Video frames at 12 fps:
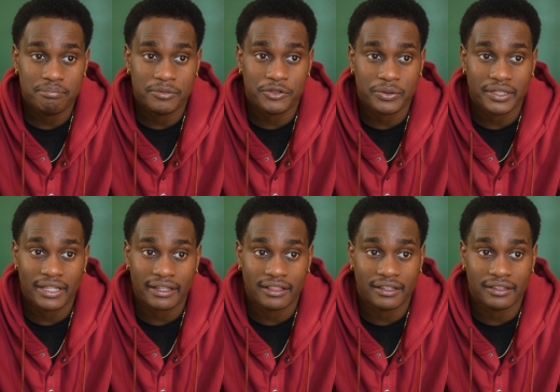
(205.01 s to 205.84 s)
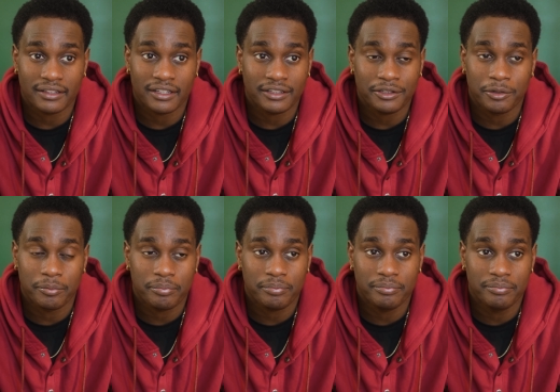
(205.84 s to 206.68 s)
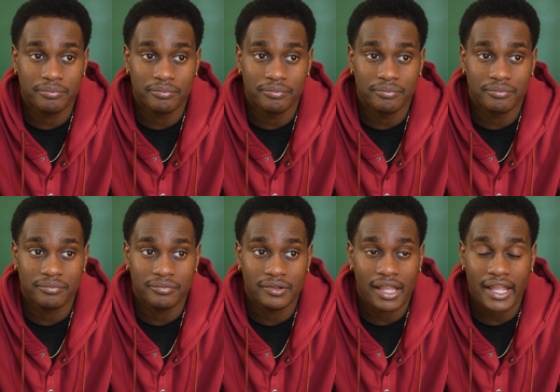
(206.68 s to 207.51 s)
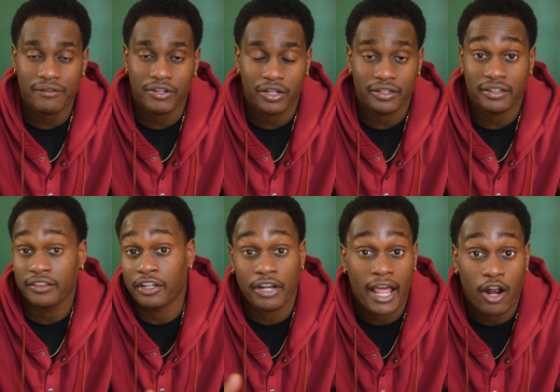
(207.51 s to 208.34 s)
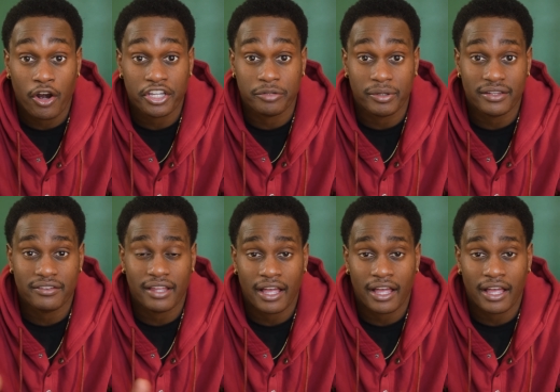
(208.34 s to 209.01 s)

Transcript: between like the the little not even they're not arguments.